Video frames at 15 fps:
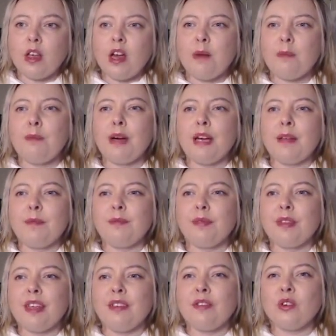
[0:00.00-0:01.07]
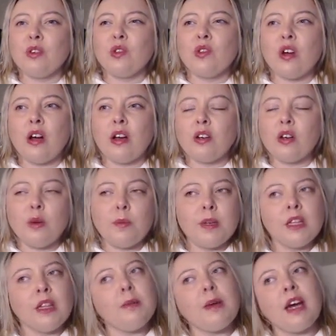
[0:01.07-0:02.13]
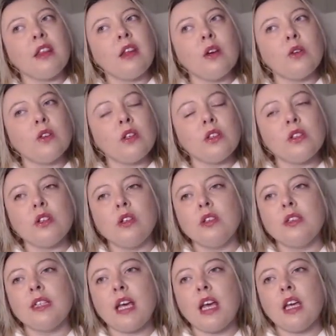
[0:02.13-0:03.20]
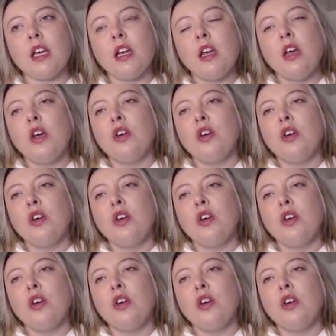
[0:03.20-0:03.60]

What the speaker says: But if you're not opening the bathhouse on a certain day, you